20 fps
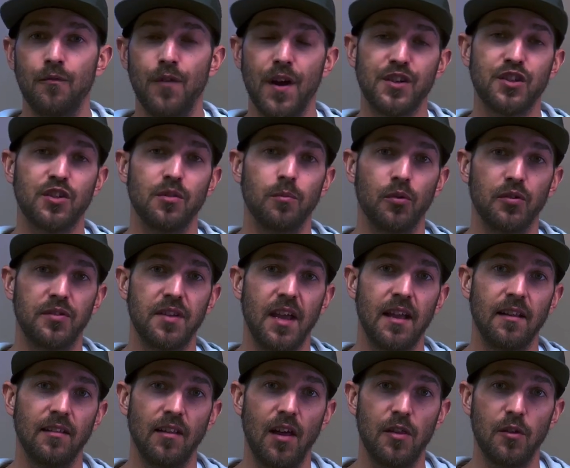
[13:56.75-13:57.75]
Vegetable
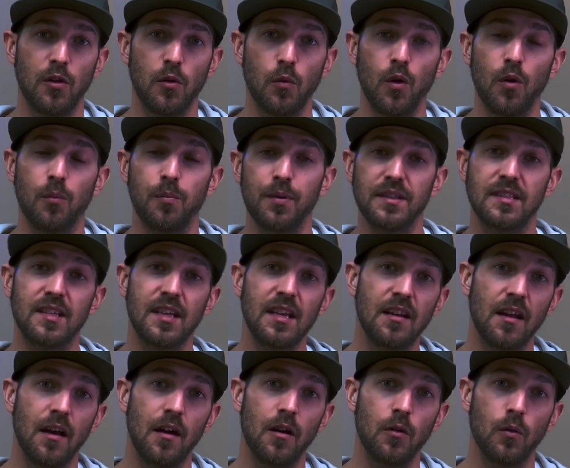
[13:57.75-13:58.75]
tan leather will
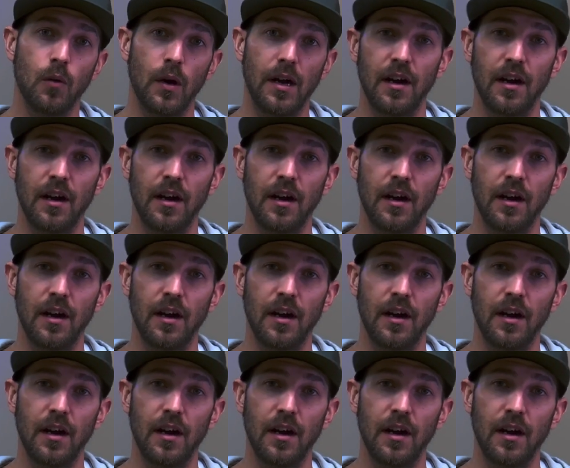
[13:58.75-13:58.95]
patina,